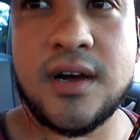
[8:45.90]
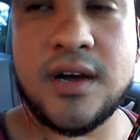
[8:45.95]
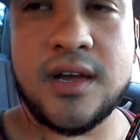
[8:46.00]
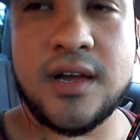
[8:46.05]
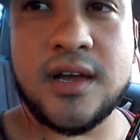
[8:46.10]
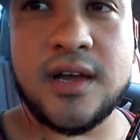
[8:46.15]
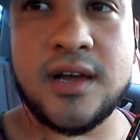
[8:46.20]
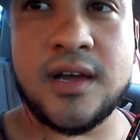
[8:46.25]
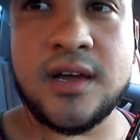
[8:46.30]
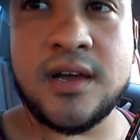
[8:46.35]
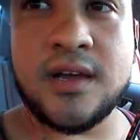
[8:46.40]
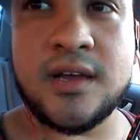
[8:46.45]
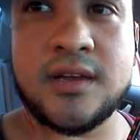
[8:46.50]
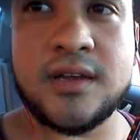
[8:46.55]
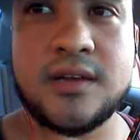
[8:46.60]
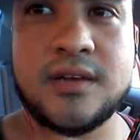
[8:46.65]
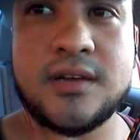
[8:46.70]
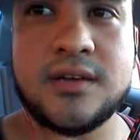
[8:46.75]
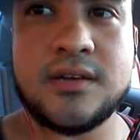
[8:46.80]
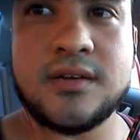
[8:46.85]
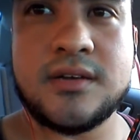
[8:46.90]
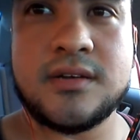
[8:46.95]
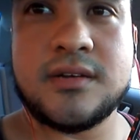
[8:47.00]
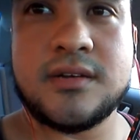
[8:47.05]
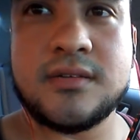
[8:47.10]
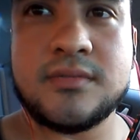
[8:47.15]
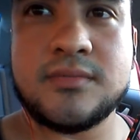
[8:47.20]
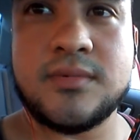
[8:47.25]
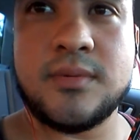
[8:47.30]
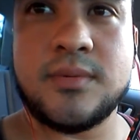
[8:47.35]
I had
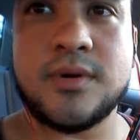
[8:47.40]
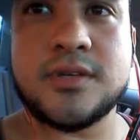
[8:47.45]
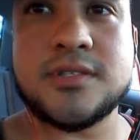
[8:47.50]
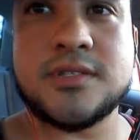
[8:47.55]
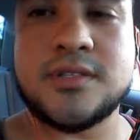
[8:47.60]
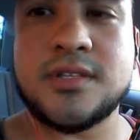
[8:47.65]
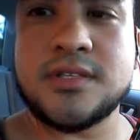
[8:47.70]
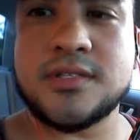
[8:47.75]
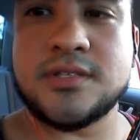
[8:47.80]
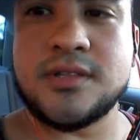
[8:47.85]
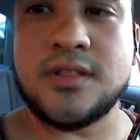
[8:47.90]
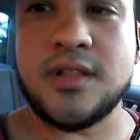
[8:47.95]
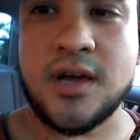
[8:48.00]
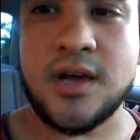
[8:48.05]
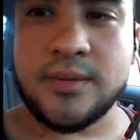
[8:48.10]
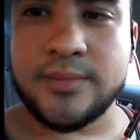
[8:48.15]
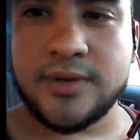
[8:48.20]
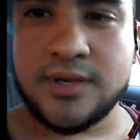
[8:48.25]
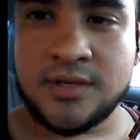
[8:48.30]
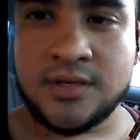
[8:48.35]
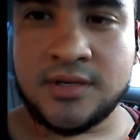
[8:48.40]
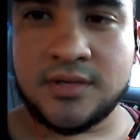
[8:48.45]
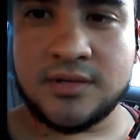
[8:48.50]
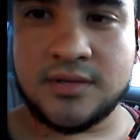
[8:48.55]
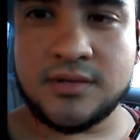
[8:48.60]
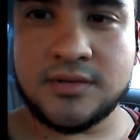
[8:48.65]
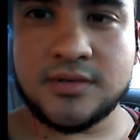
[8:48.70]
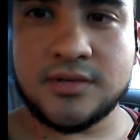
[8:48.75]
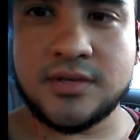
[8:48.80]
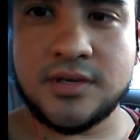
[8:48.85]
what was it? The salami,
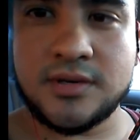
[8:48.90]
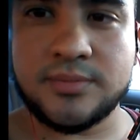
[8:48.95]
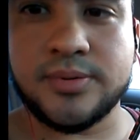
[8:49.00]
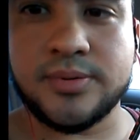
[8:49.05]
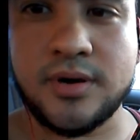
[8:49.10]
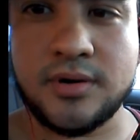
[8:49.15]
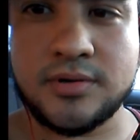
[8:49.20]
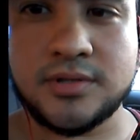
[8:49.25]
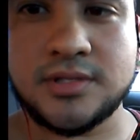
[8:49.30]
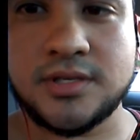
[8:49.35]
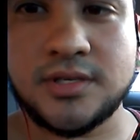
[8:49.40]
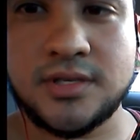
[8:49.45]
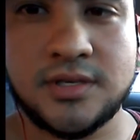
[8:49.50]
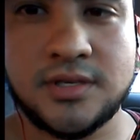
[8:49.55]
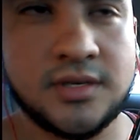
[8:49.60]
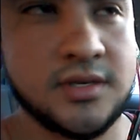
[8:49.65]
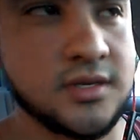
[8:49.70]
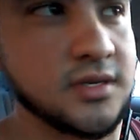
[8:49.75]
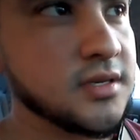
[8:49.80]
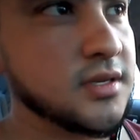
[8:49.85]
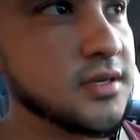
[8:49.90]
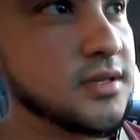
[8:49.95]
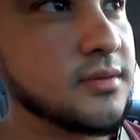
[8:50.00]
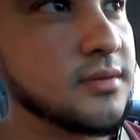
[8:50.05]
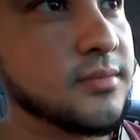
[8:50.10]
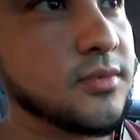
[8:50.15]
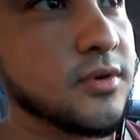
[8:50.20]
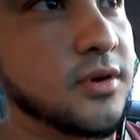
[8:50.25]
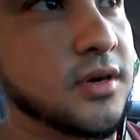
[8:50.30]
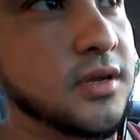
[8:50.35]
good protein in
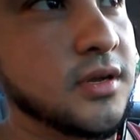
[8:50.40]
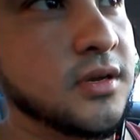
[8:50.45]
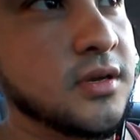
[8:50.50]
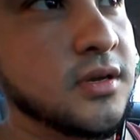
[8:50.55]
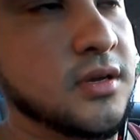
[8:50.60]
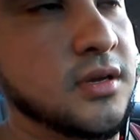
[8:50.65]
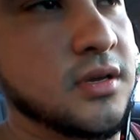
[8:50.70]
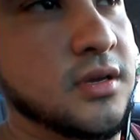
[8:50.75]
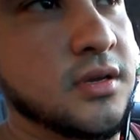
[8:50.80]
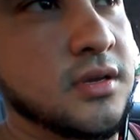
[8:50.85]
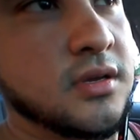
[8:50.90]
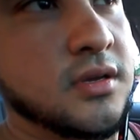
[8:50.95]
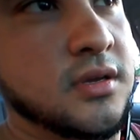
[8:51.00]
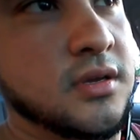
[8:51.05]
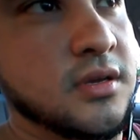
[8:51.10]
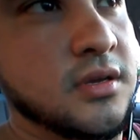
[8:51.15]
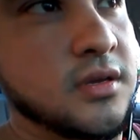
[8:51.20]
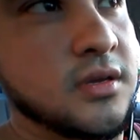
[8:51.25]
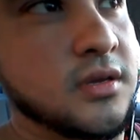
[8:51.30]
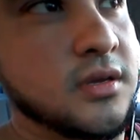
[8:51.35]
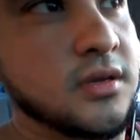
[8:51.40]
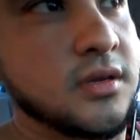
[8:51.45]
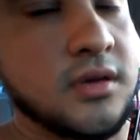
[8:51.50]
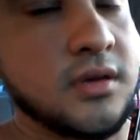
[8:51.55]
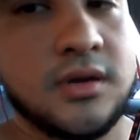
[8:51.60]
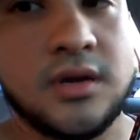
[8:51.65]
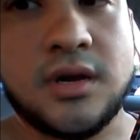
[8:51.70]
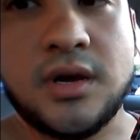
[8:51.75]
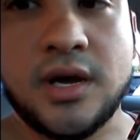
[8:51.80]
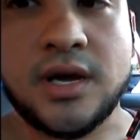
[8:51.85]
the morning.
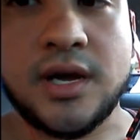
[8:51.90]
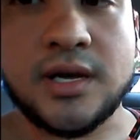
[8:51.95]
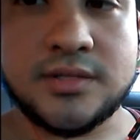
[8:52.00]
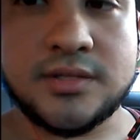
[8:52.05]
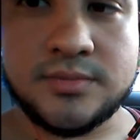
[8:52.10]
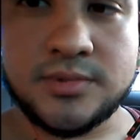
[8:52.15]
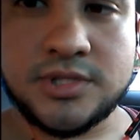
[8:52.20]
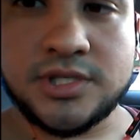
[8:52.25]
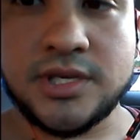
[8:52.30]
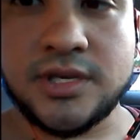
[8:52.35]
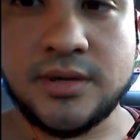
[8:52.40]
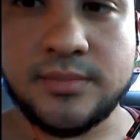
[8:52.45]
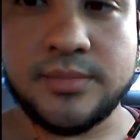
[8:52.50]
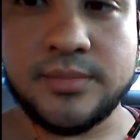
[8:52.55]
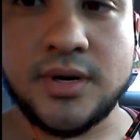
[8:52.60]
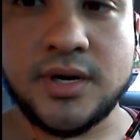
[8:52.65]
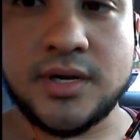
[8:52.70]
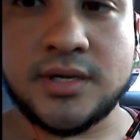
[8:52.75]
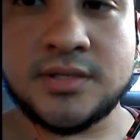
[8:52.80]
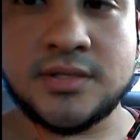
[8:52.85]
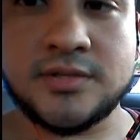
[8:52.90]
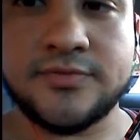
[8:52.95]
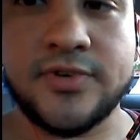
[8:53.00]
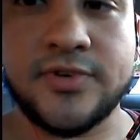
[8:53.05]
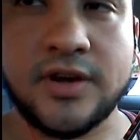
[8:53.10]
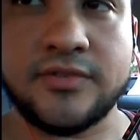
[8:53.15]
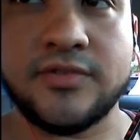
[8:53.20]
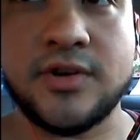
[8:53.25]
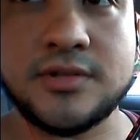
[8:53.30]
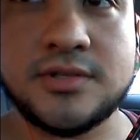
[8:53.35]
I had some chicken breast,
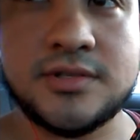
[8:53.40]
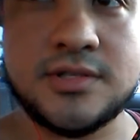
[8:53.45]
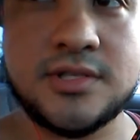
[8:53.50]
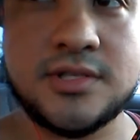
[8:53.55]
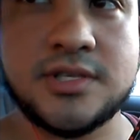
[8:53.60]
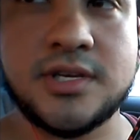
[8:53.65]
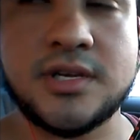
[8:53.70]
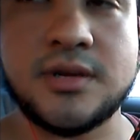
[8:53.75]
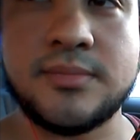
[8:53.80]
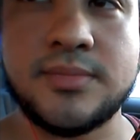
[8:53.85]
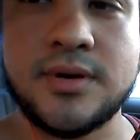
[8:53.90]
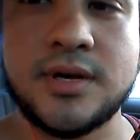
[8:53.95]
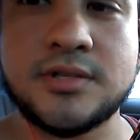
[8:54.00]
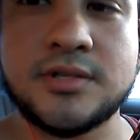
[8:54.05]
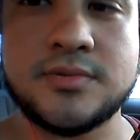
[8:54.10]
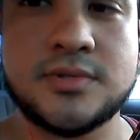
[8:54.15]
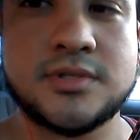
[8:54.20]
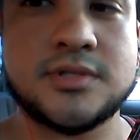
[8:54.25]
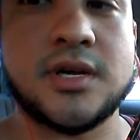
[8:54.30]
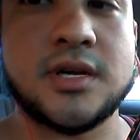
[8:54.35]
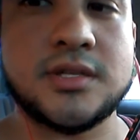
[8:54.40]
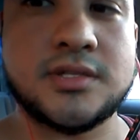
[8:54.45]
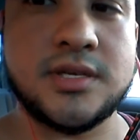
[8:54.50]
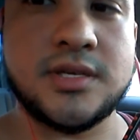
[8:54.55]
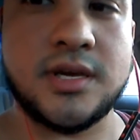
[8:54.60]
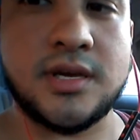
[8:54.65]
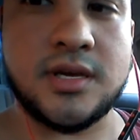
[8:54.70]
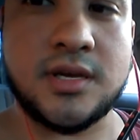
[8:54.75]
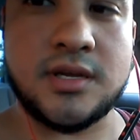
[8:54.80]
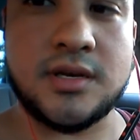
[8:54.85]
5 ounces of chicken breast with
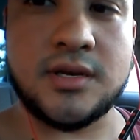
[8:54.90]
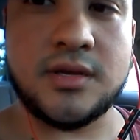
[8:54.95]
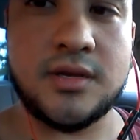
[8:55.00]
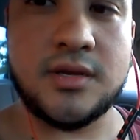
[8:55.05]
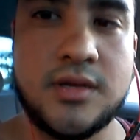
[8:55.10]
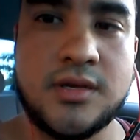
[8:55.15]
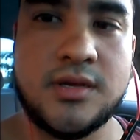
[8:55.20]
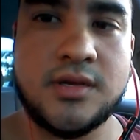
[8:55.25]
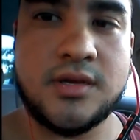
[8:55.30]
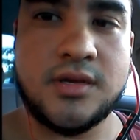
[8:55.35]
sautéed